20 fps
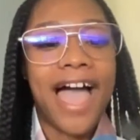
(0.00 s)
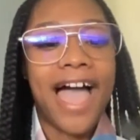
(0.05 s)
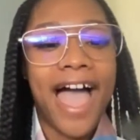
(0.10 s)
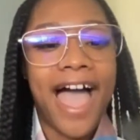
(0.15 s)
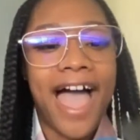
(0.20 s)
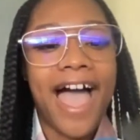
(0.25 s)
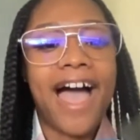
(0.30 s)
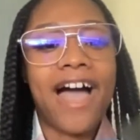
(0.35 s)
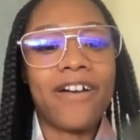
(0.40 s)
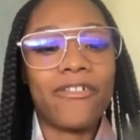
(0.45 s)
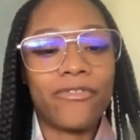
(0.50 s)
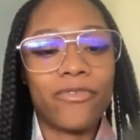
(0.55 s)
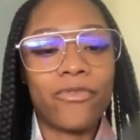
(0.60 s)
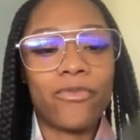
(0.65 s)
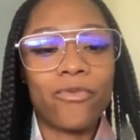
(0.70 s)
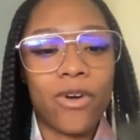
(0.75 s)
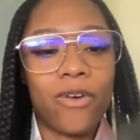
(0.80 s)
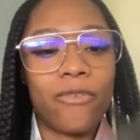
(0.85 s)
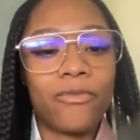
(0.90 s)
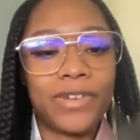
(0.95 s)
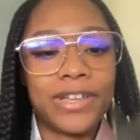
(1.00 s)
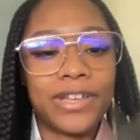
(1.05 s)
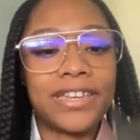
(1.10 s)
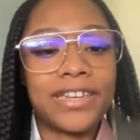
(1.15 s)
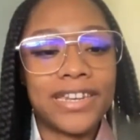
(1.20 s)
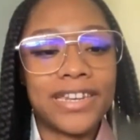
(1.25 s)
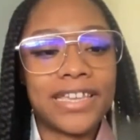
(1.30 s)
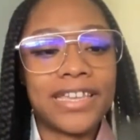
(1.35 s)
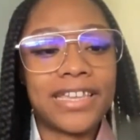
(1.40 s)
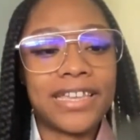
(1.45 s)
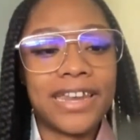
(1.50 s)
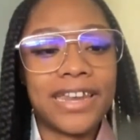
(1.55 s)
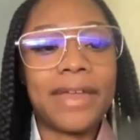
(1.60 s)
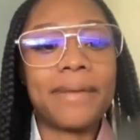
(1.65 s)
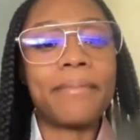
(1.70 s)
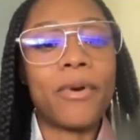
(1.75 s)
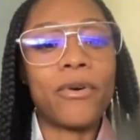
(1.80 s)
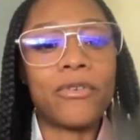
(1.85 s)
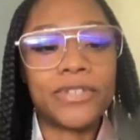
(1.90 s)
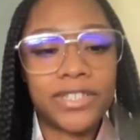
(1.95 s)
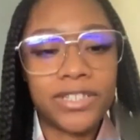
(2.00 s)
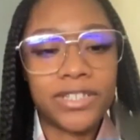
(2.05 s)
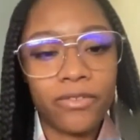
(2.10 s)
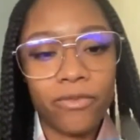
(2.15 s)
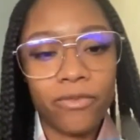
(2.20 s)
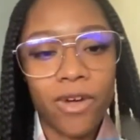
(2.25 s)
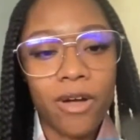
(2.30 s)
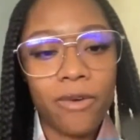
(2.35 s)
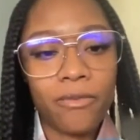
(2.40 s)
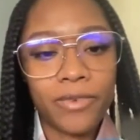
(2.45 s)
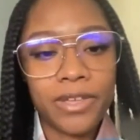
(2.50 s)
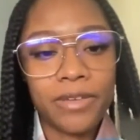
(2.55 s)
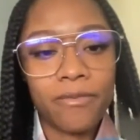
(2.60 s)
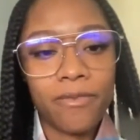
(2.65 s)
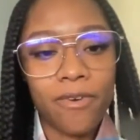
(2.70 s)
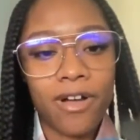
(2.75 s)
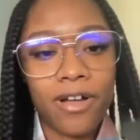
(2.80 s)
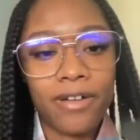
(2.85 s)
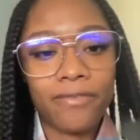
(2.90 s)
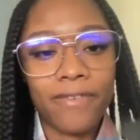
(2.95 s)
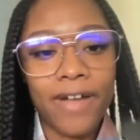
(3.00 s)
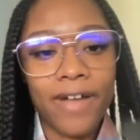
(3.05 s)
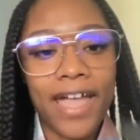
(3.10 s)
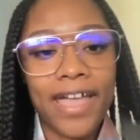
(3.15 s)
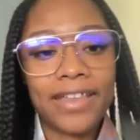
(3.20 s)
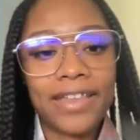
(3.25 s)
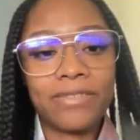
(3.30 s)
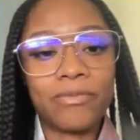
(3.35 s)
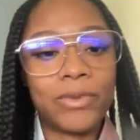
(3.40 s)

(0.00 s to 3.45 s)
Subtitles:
have what we need and most of what we want, right?